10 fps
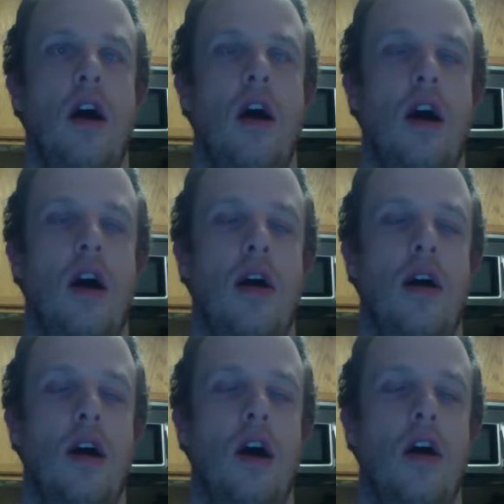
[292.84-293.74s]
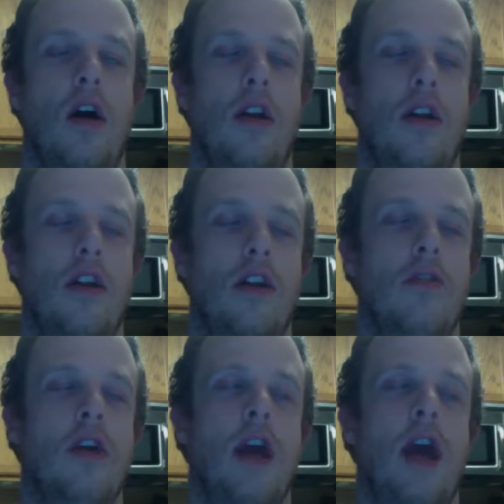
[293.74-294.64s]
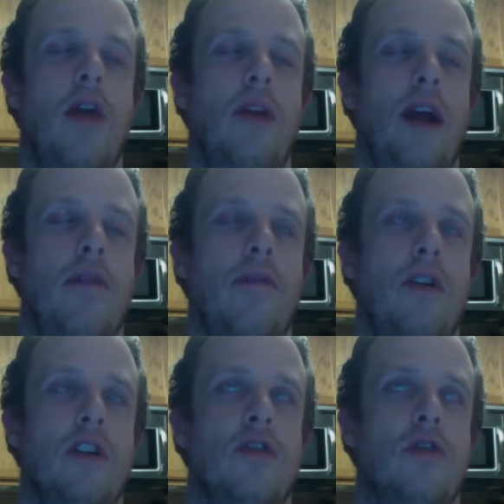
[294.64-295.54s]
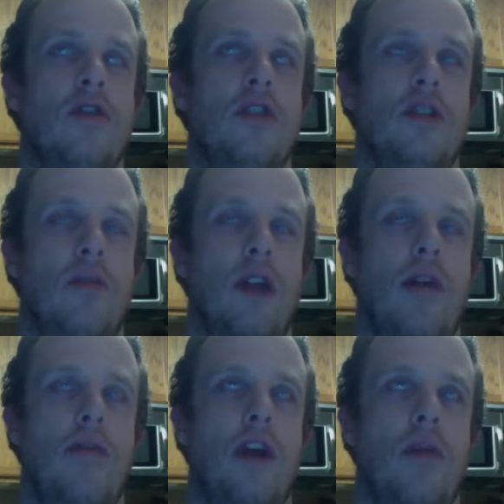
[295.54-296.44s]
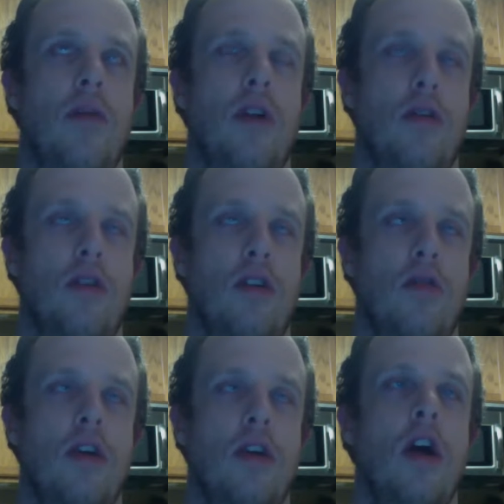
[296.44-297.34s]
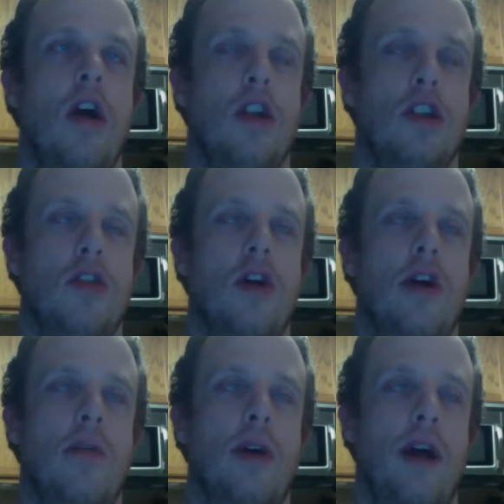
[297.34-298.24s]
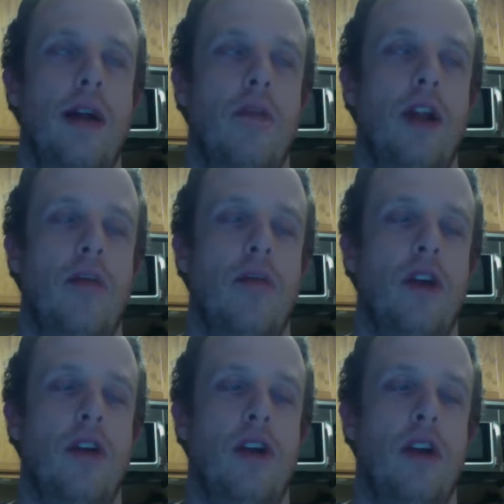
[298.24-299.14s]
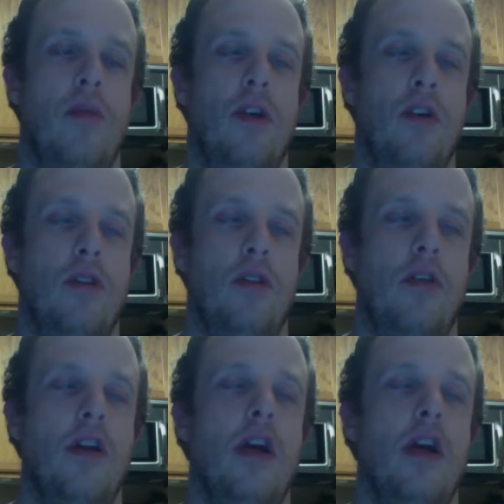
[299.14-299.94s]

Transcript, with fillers: Uh, the U K would have certain would have their Braille code. Australia would have would have Braille, their Braille code.